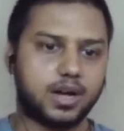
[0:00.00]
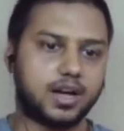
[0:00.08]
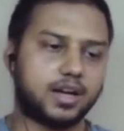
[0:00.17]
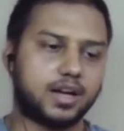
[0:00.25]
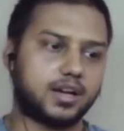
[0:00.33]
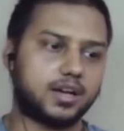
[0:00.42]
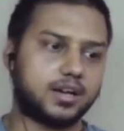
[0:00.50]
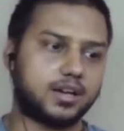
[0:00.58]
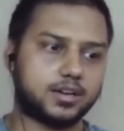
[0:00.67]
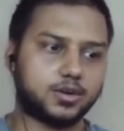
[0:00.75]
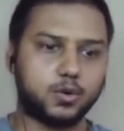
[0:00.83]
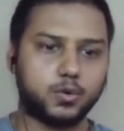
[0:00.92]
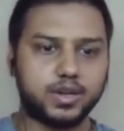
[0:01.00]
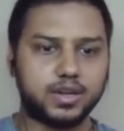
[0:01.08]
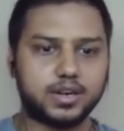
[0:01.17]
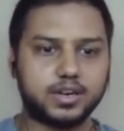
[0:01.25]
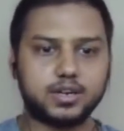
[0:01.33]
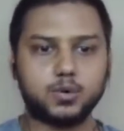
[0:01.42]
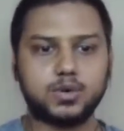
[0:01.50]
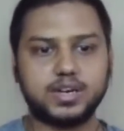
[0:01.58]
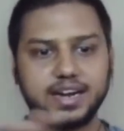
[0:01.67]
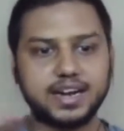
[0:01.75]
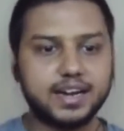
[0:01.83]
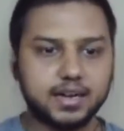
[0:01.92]
are going into
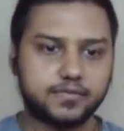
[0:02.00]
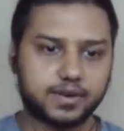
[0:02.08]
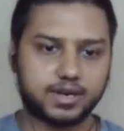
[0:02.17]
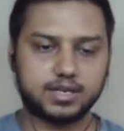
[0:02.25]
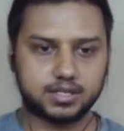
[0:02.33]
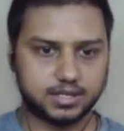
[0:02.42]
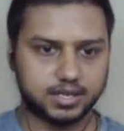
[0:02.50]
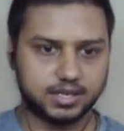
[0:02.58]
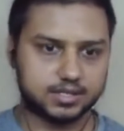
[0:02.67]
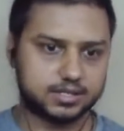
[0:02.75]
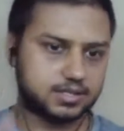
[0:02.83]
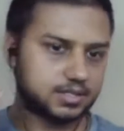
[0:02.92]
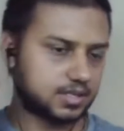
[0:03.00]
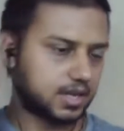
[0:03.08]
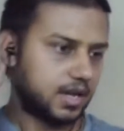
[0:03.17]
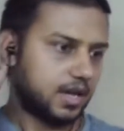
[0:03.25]
10 different things